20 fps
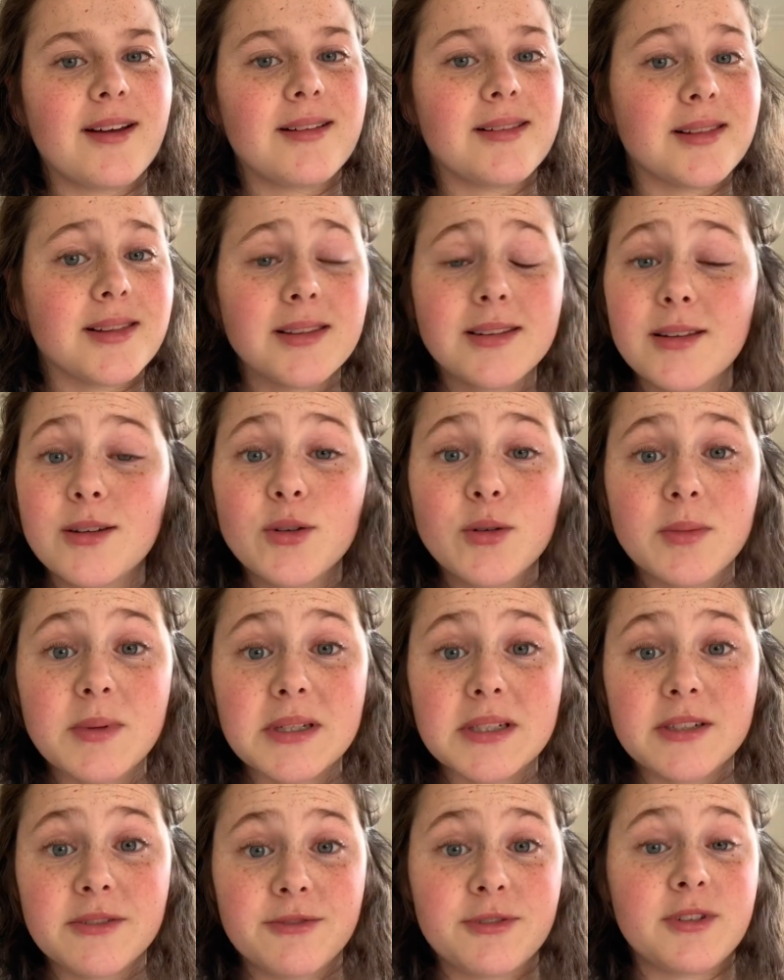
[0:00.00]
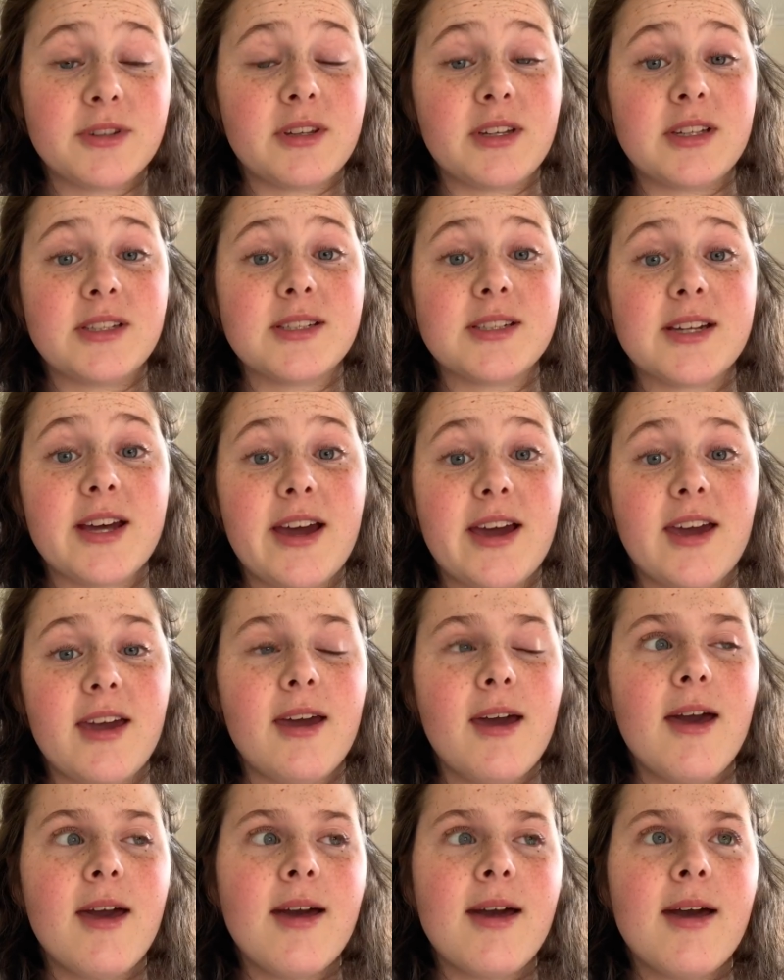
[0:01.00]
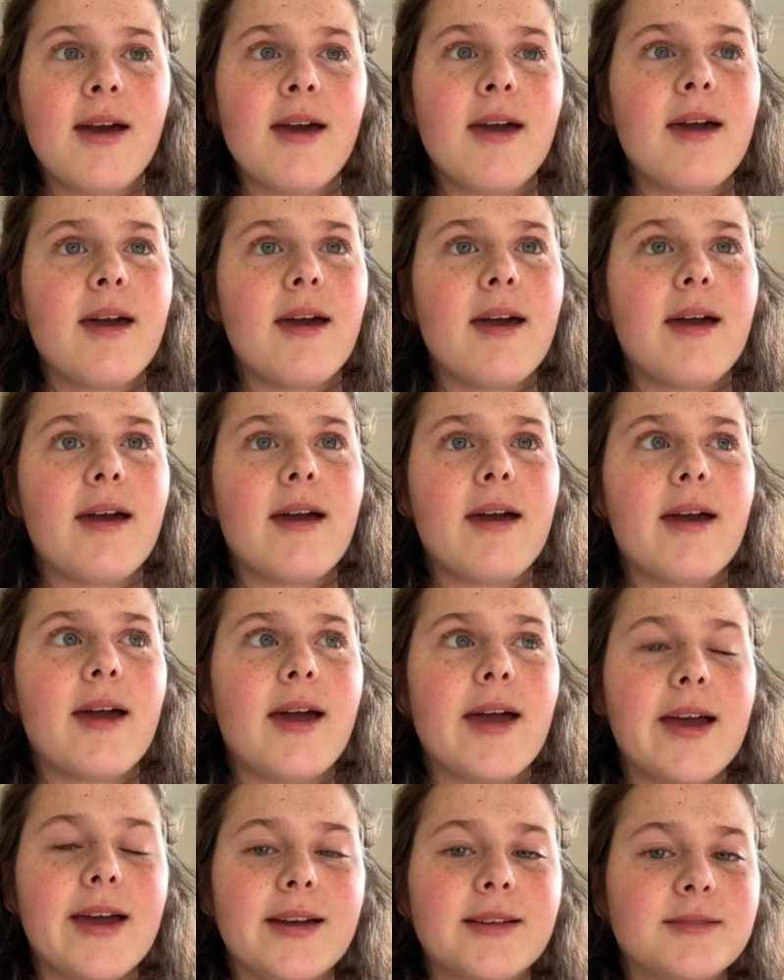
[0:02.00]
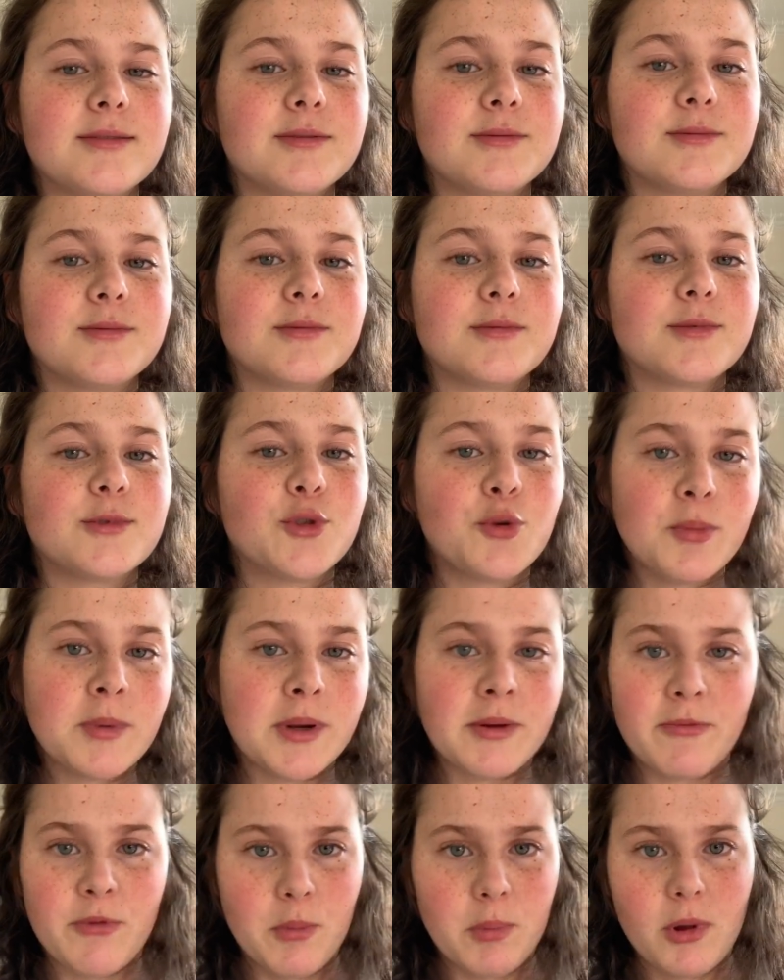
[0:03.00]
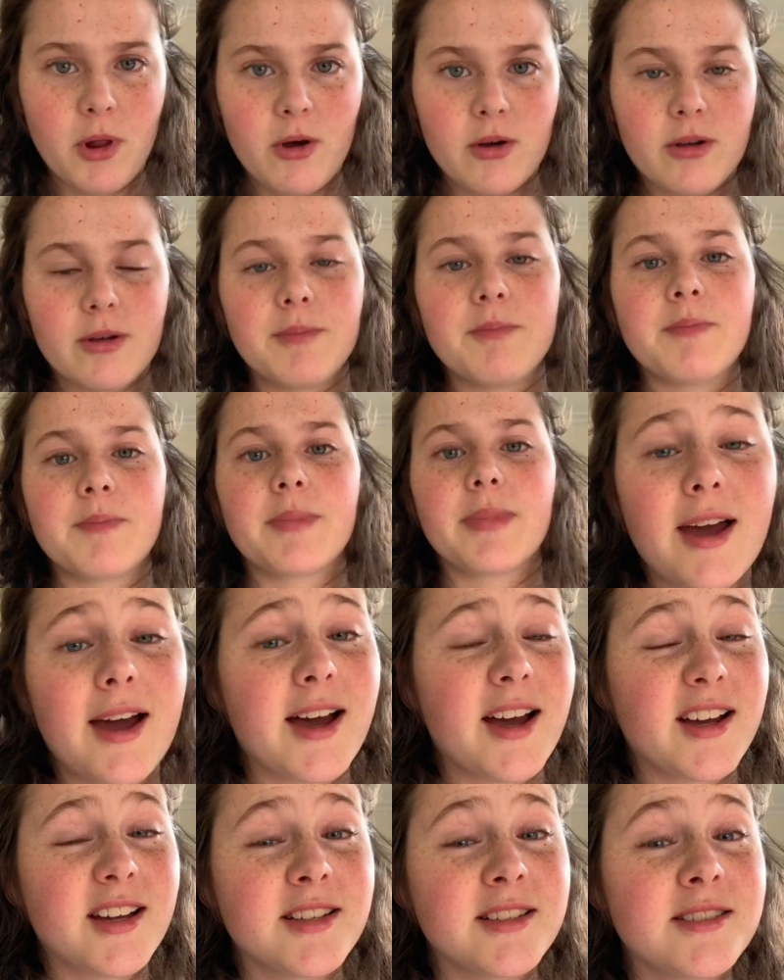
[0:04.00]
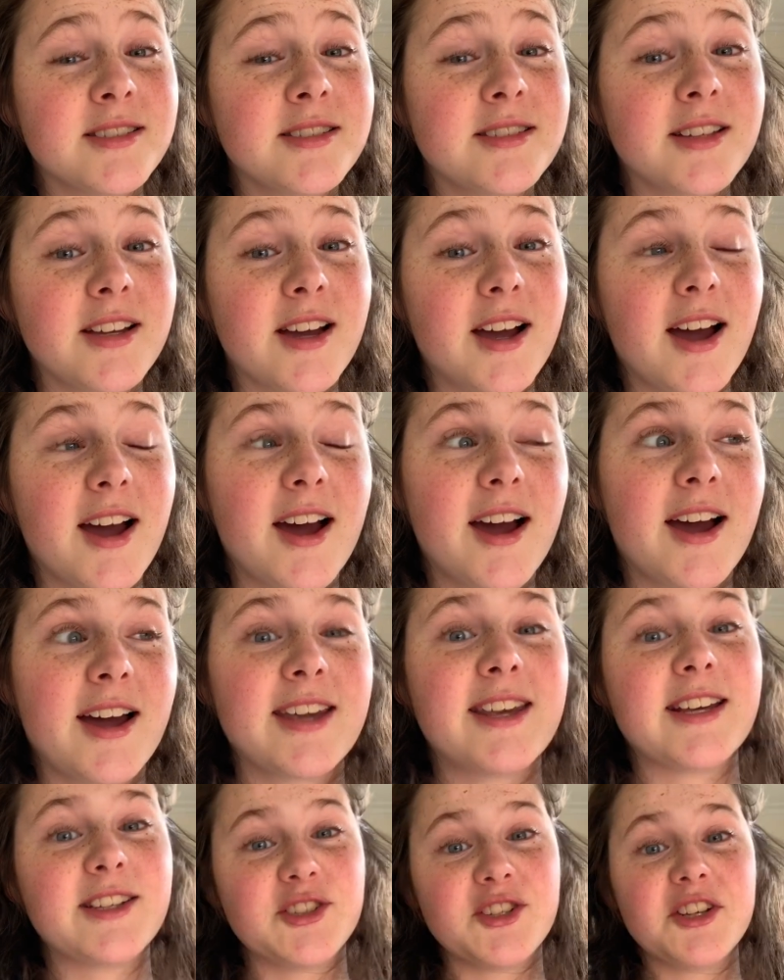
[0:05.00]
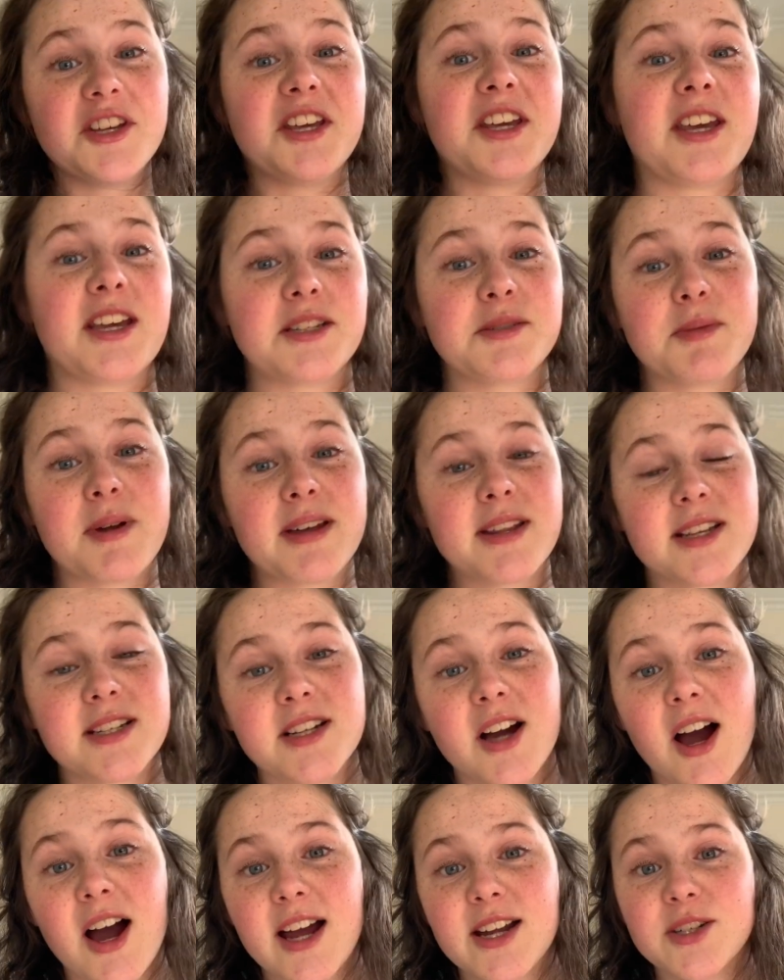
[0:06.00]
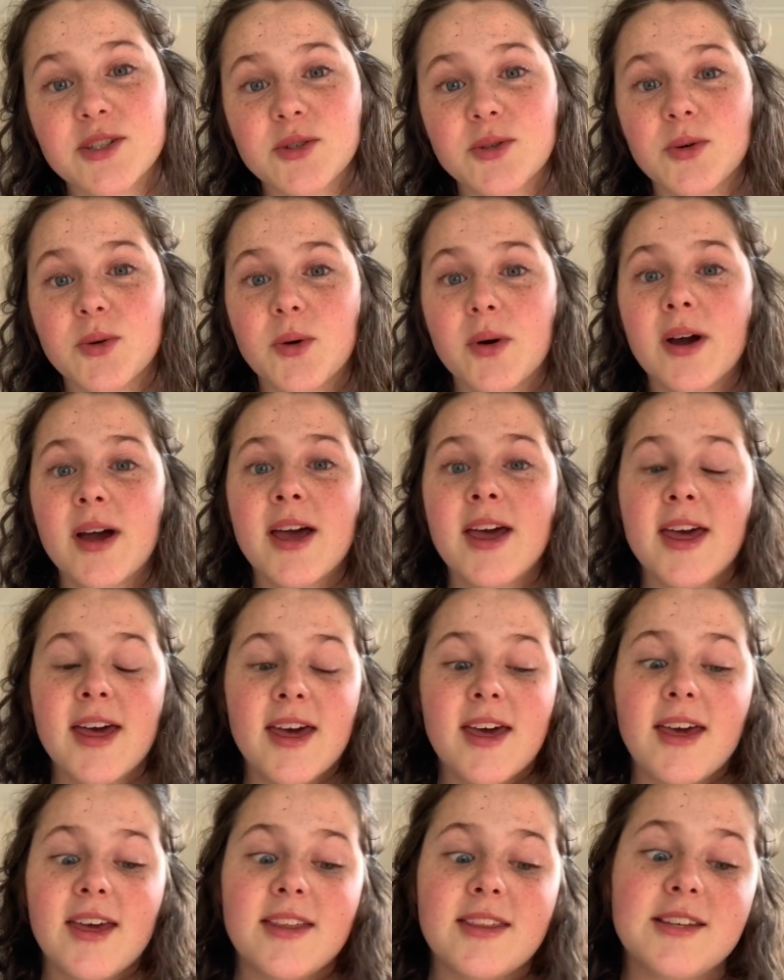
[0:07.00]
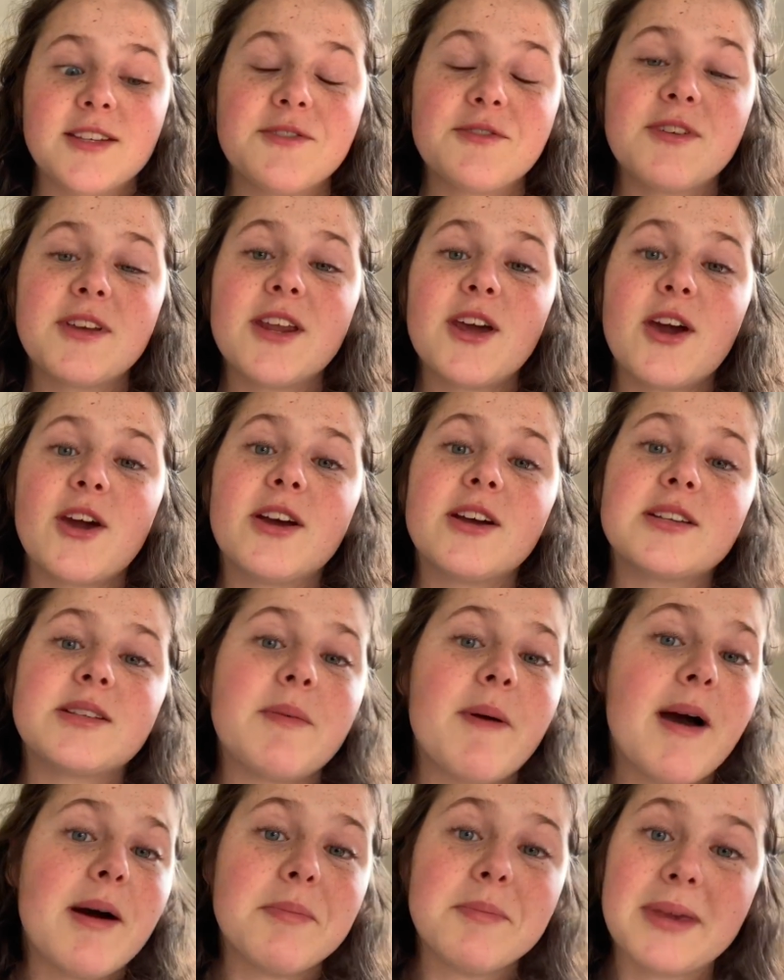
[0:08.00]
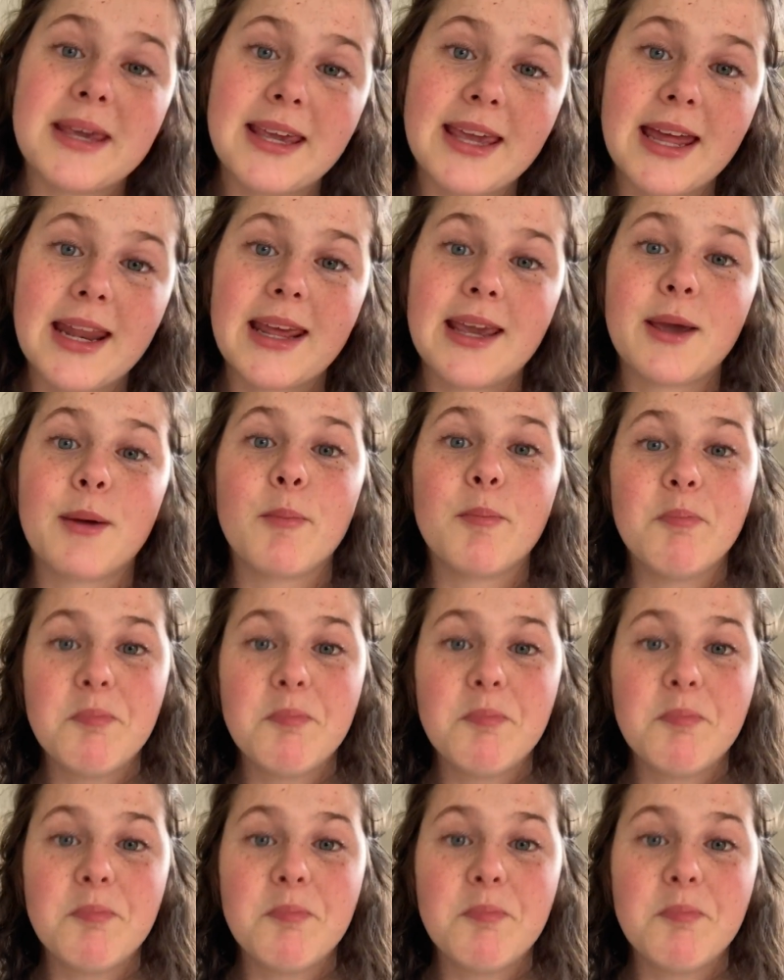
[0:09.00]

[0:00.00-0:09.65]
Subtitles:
a little bit differently today and do a bit of a blog. As I guess you can guess by the title, this video is about me getting